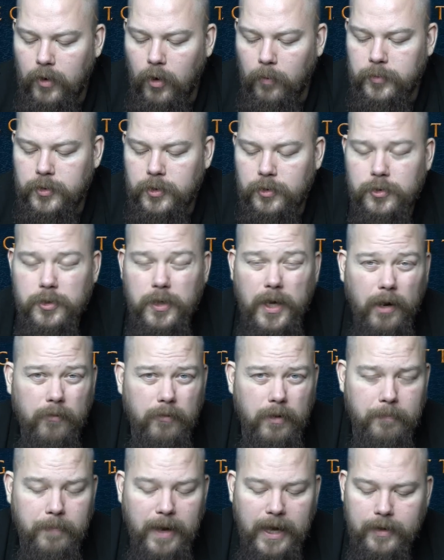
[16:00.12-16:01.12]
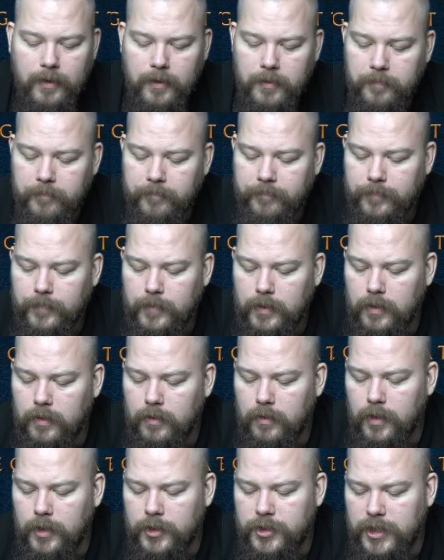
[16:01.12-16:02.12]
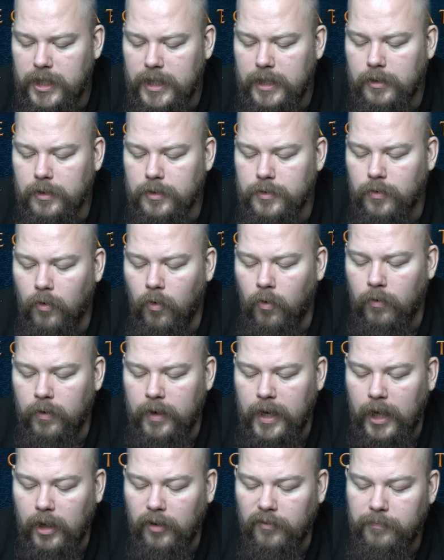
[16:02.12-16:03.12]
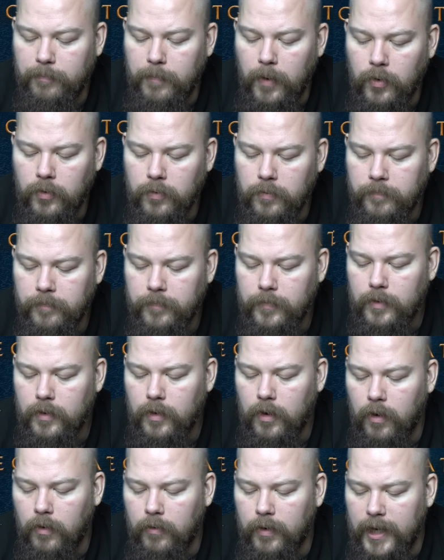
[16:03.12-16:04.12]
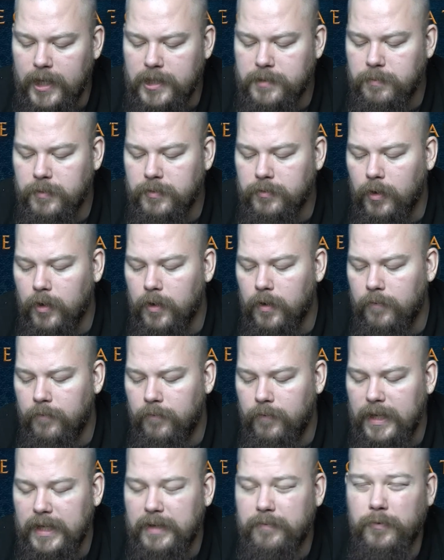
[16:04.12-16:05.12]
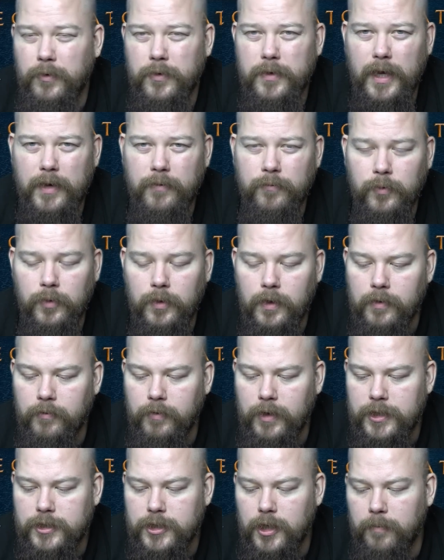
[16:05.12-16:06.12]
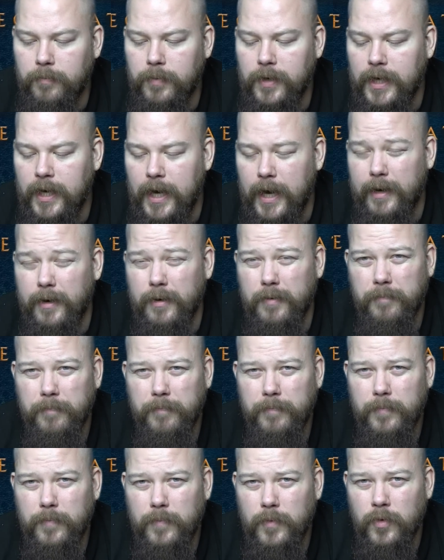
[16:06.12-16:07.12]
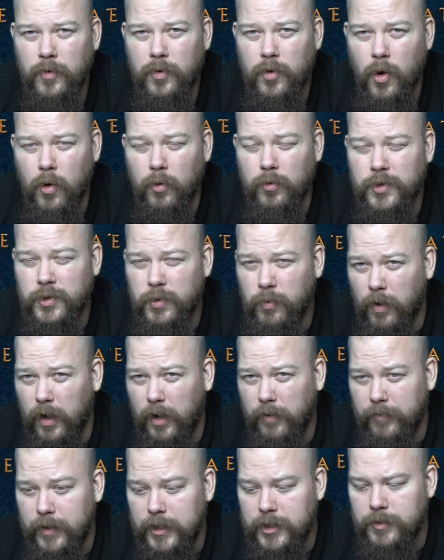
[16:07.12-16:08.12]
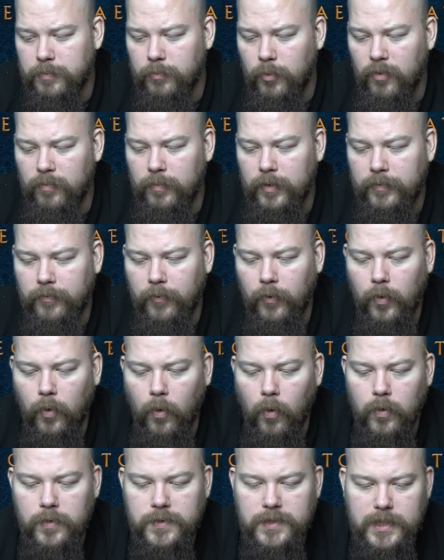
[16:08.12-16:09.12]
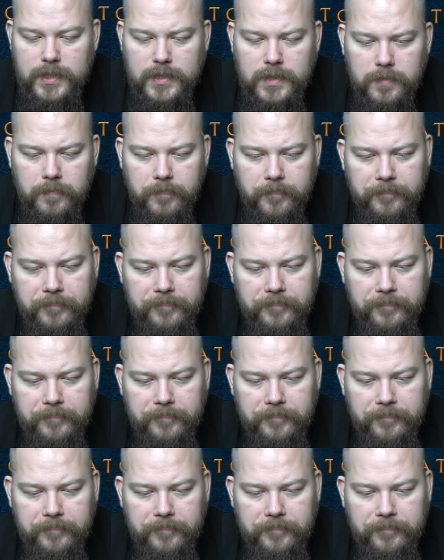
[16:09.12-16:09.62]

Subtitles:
the option to carry a banner, a shield or an elf bow, or expert rider, fleet foot and woodland creature, but again no 12-inch movement for the horses.